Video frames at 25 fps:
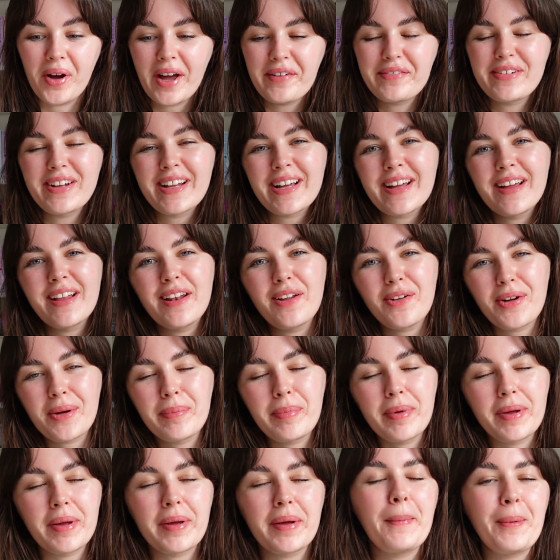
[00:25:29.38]
I feel like I look a
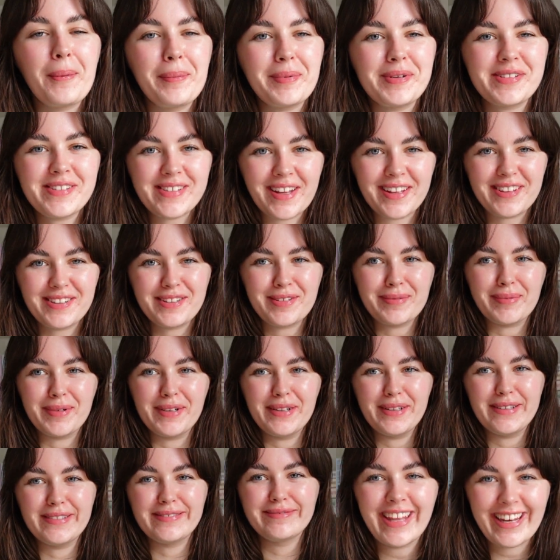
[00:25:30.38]
bit more
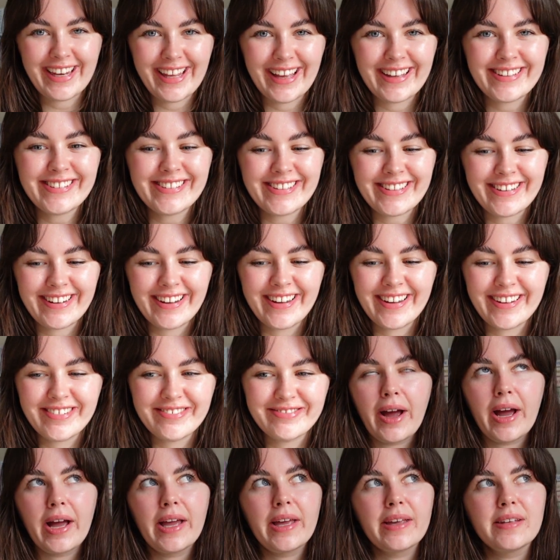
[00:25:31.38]
presentable than yesterday.
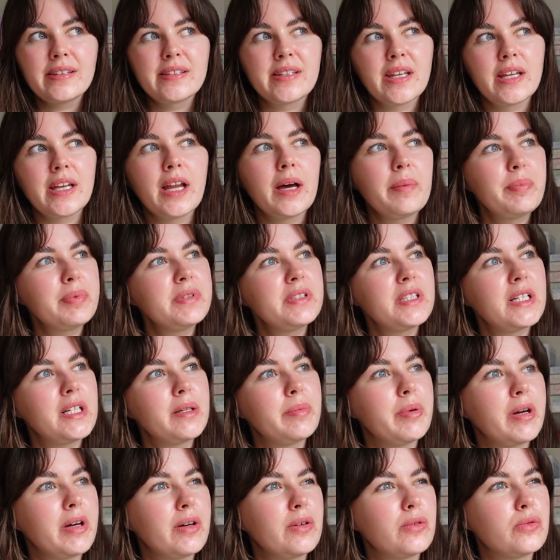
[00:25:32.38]
I stayed up until
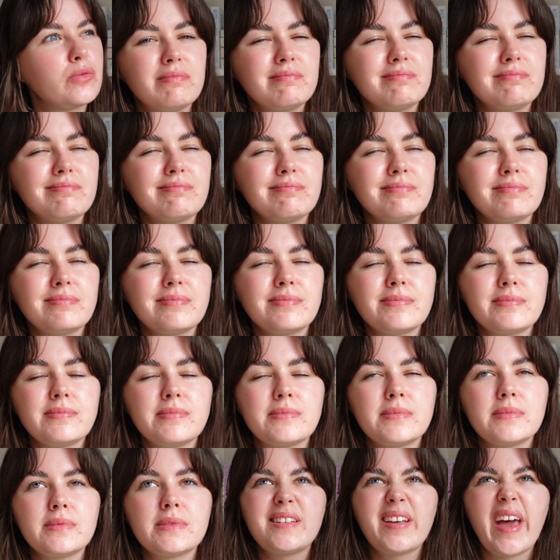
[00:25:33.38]
about
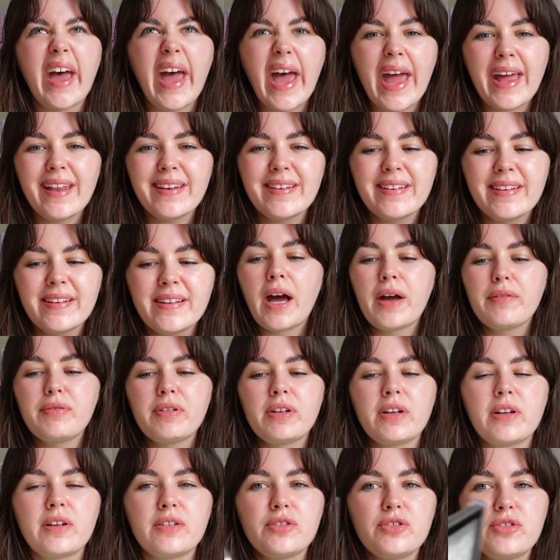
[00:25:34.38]
10. I
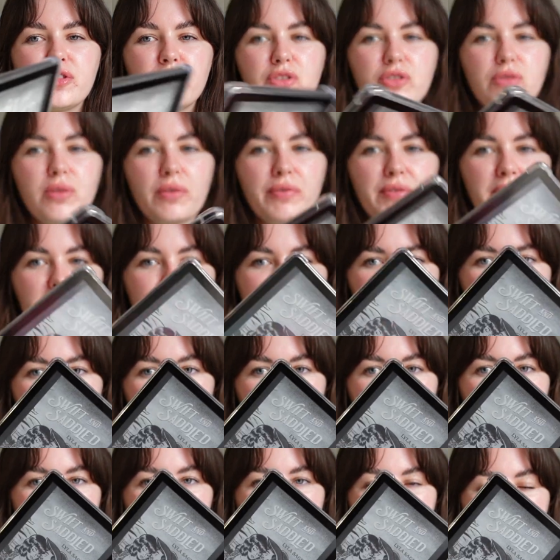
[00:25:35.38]
finished Swift and
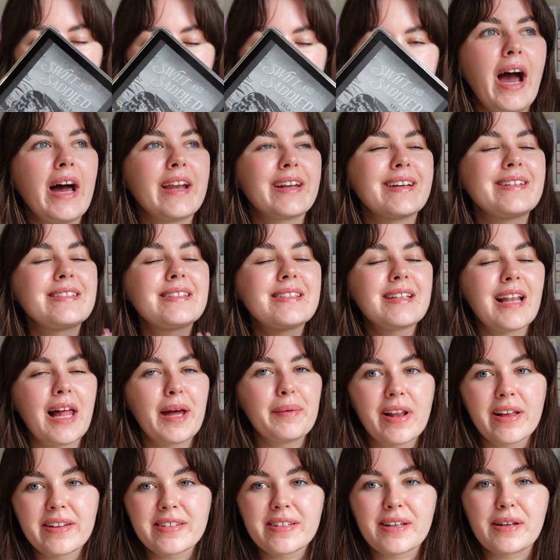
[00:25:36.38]
Saddled and I slept
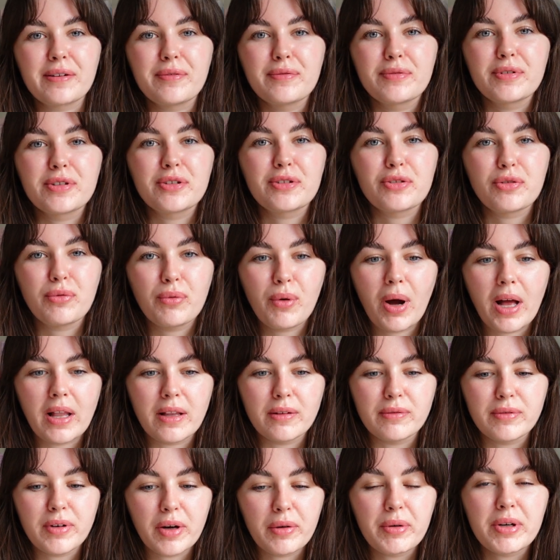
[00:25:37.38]
last night for
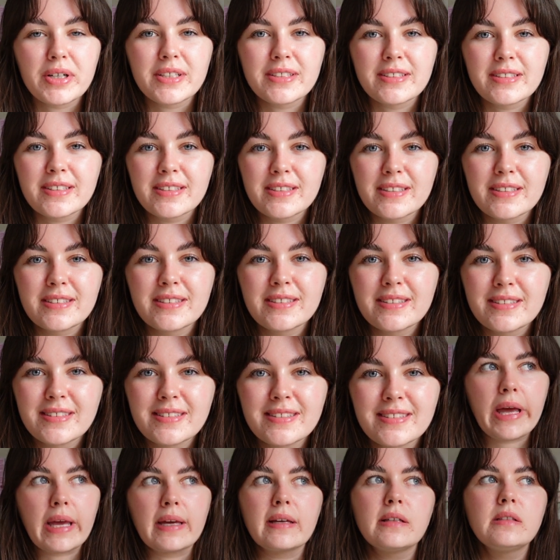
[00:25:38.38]
12 hours. I woke up
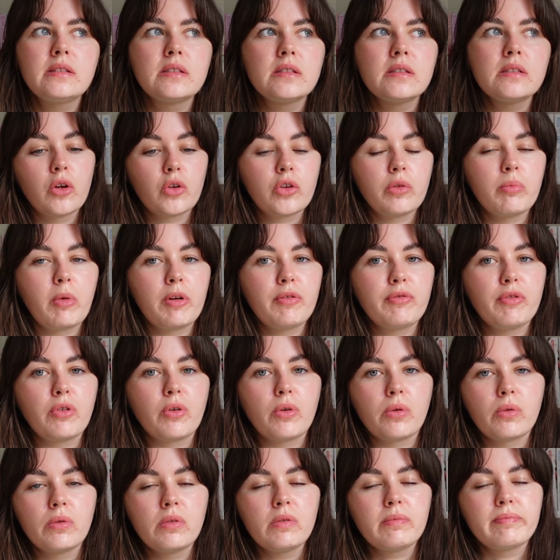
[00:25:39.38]
at 8, looked at my
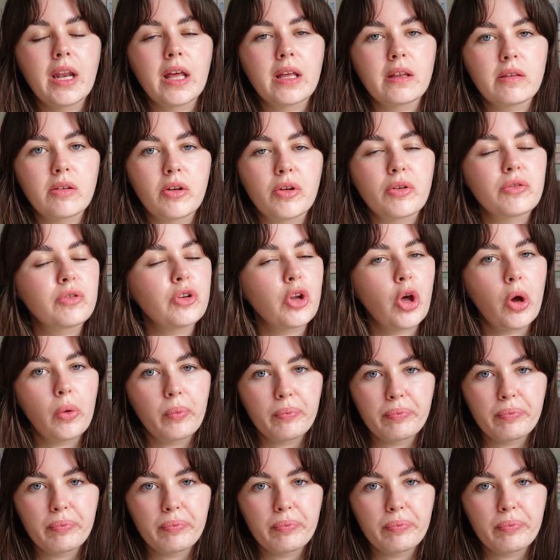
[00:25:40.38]
phone and I thought, no,